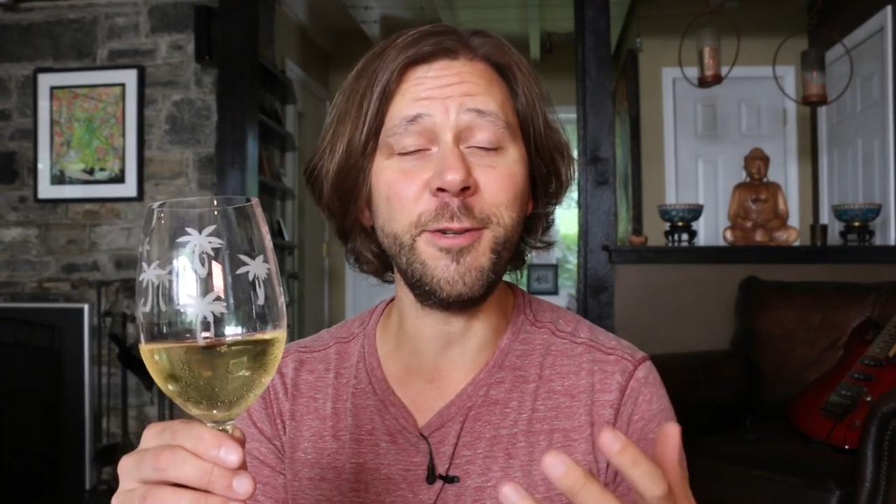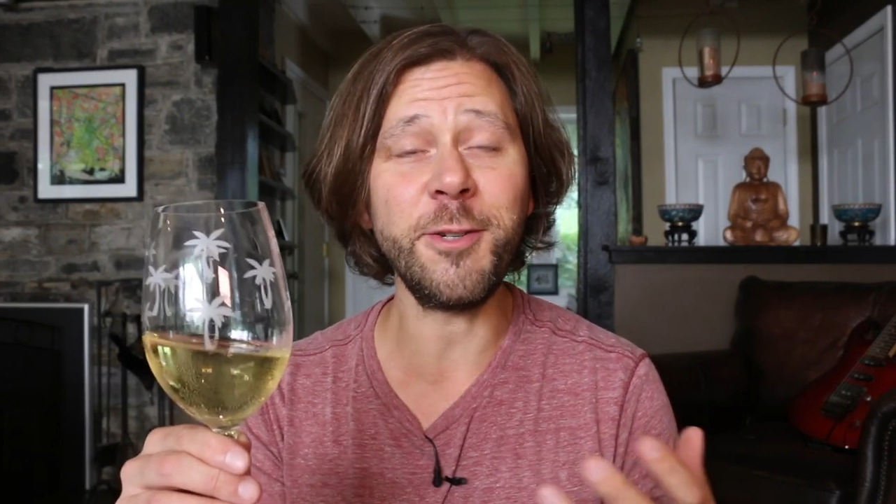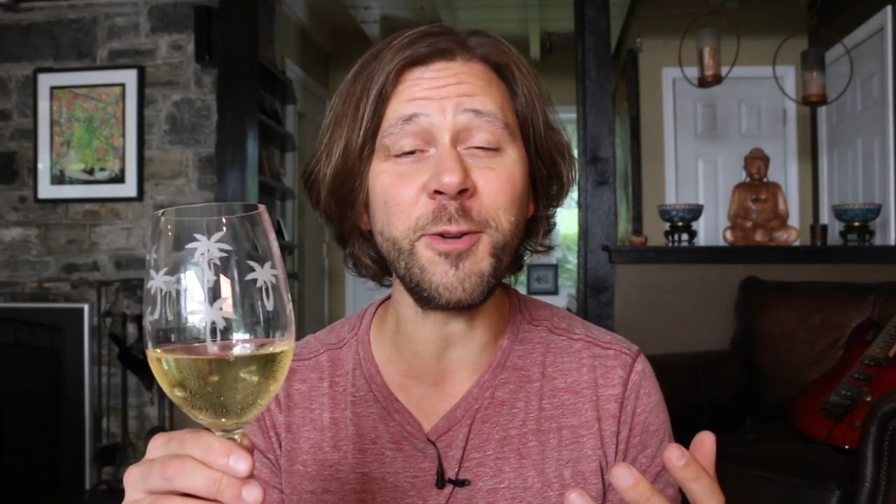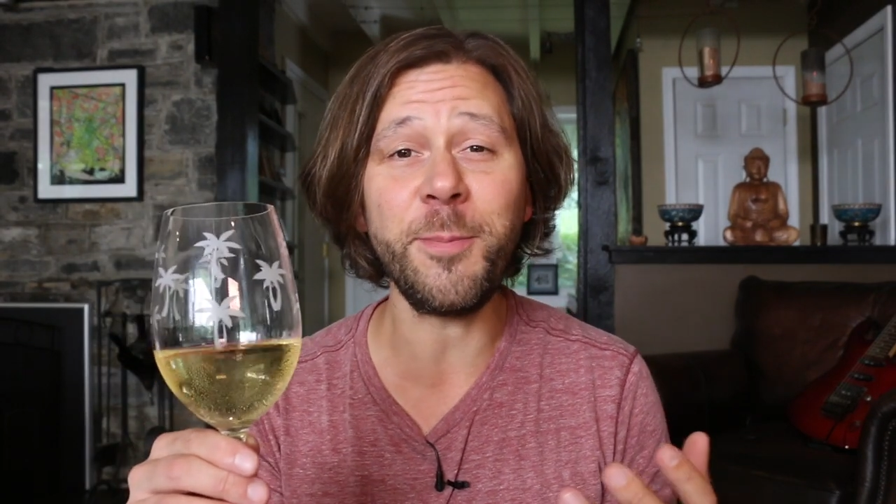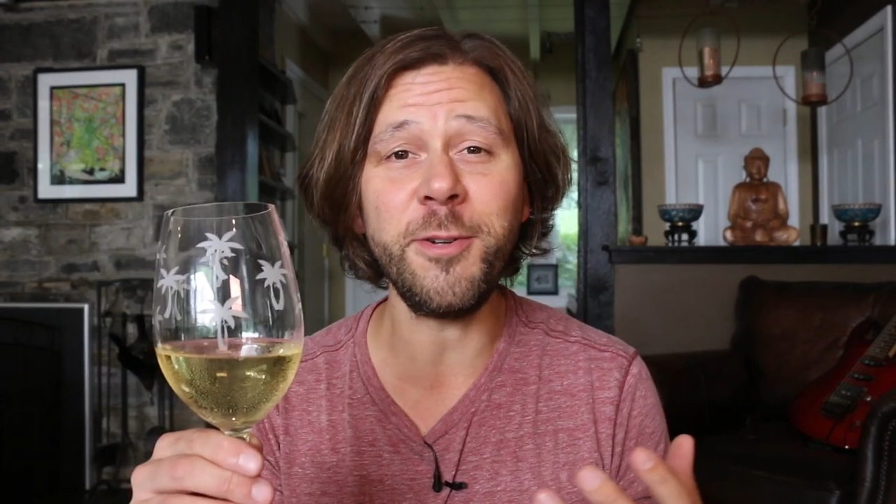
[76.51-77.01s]

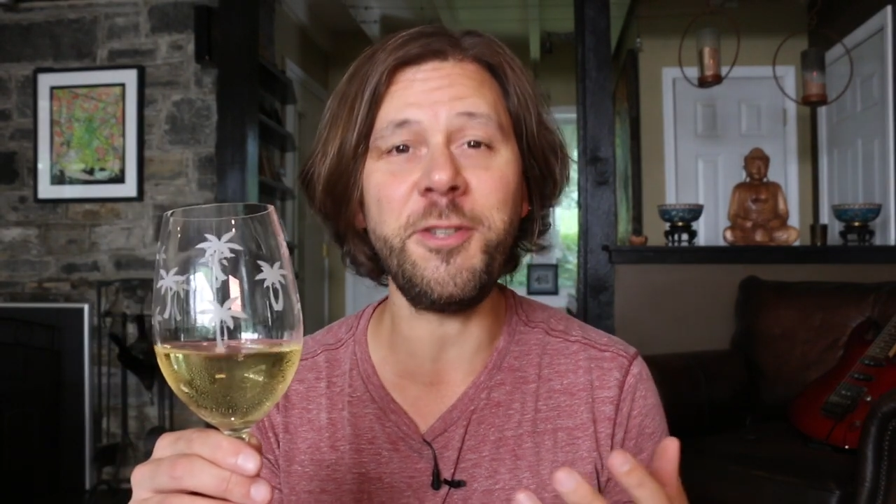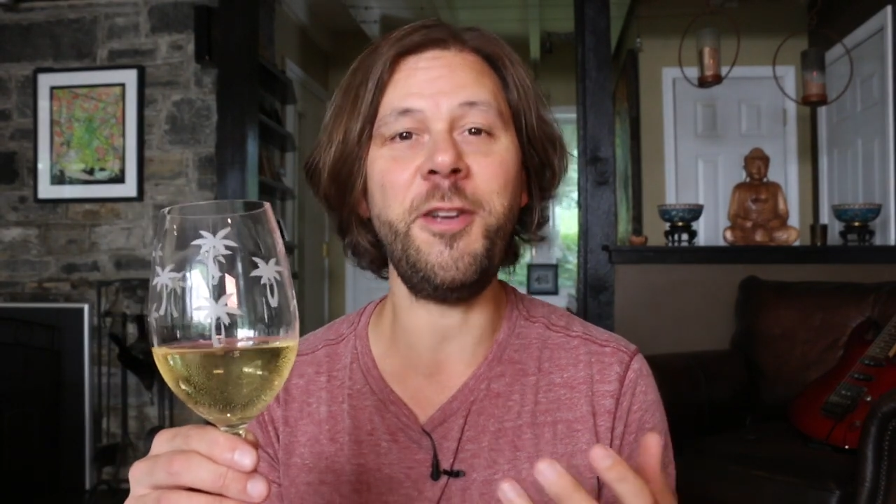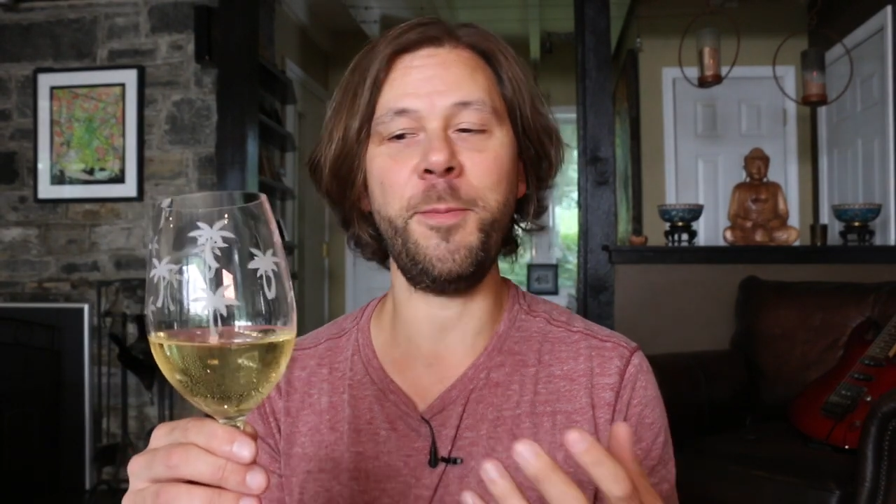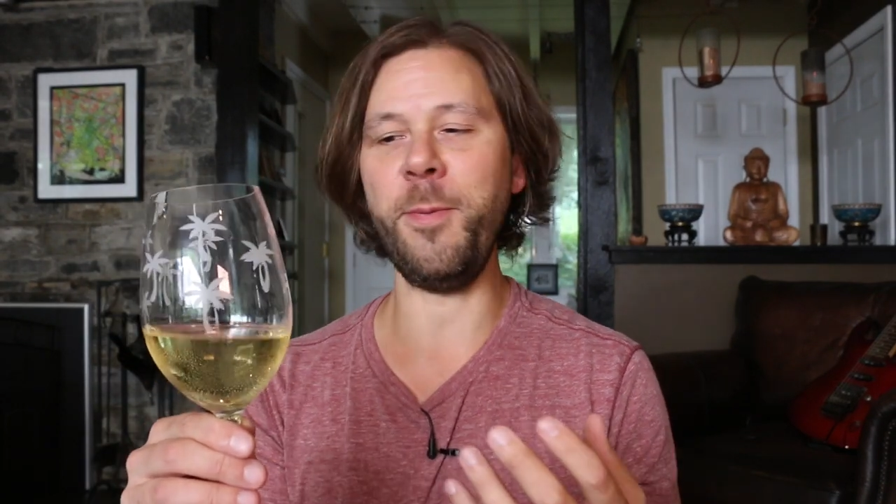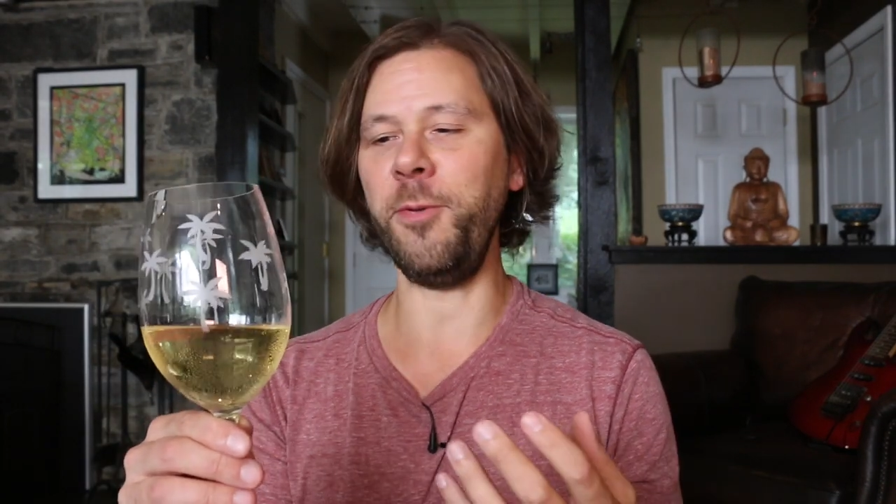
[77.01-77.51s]
descriptors you
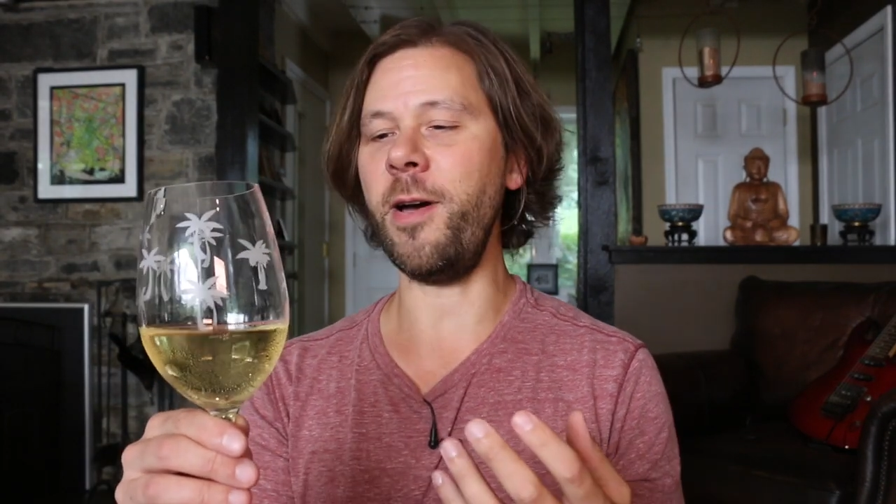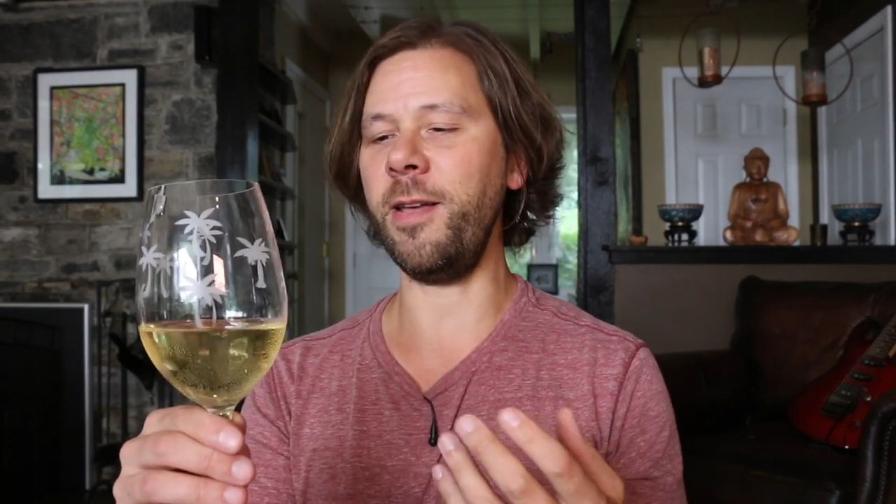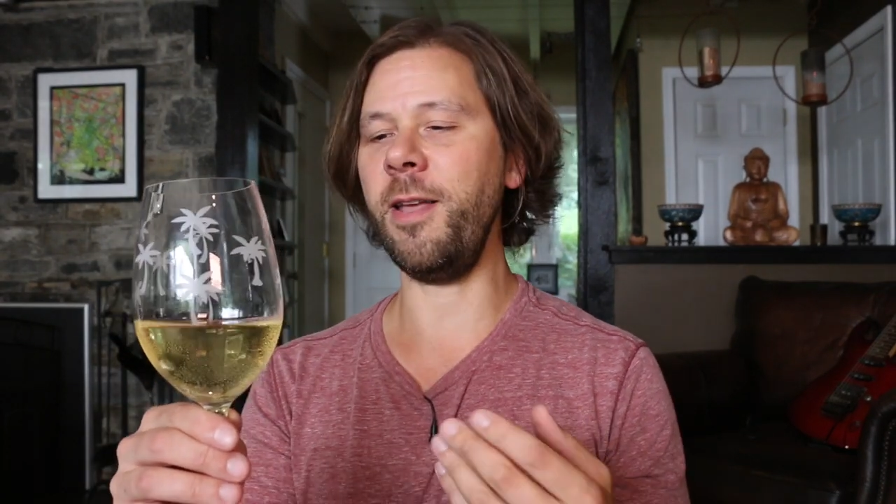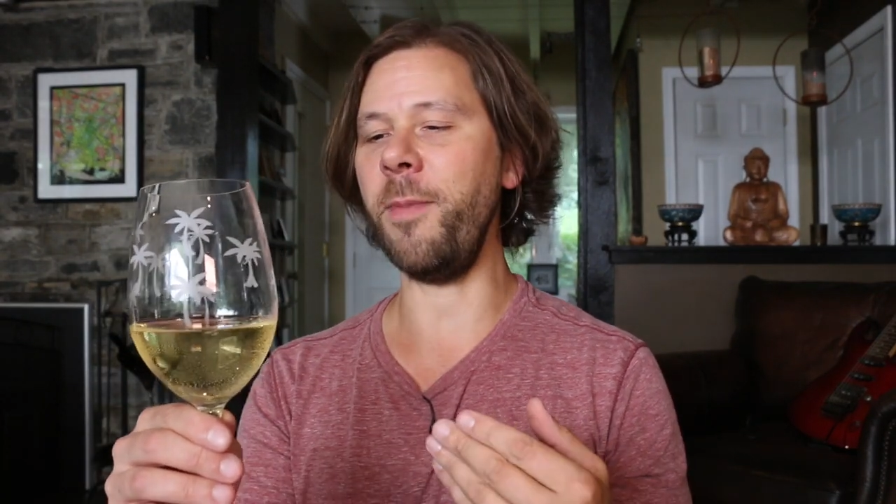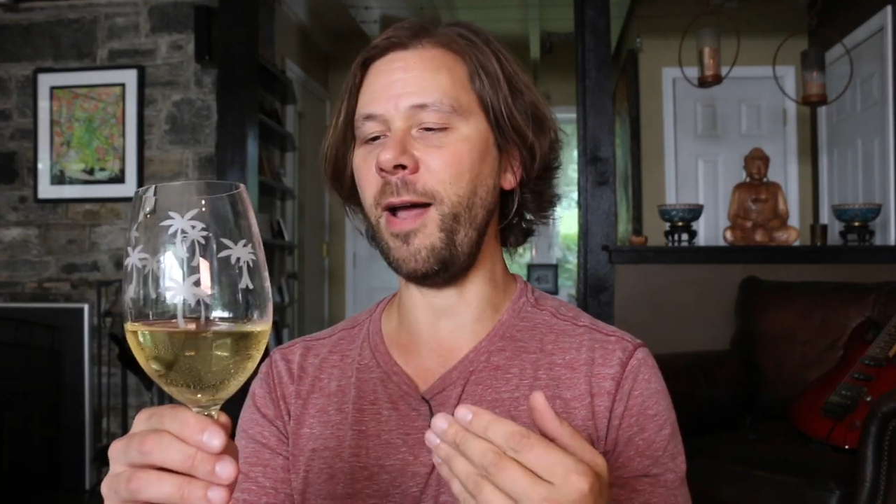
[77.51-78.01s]
hear people
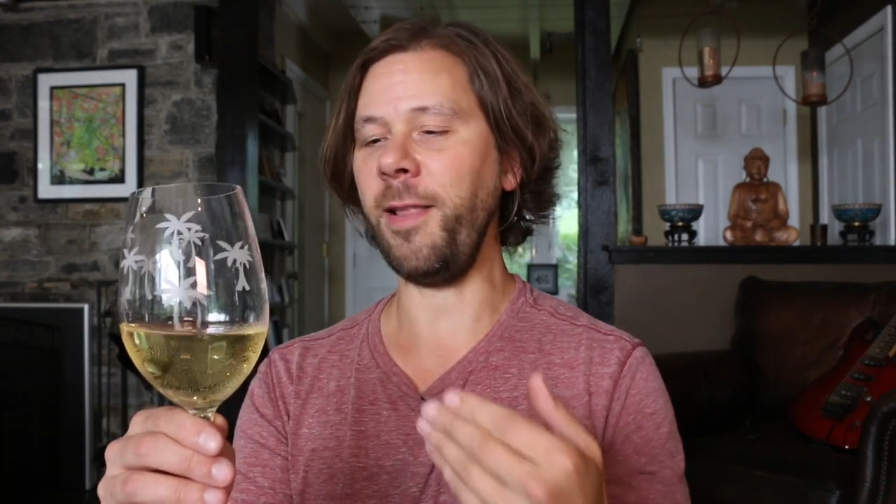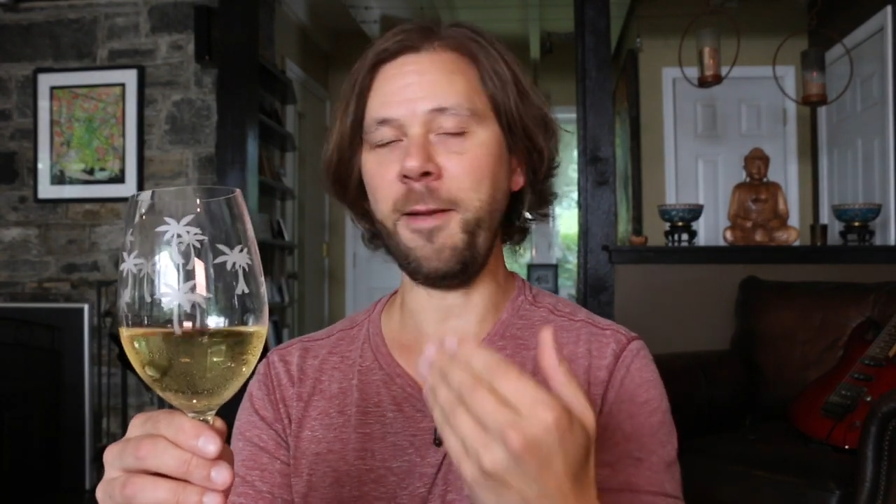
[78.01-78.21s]
talking about,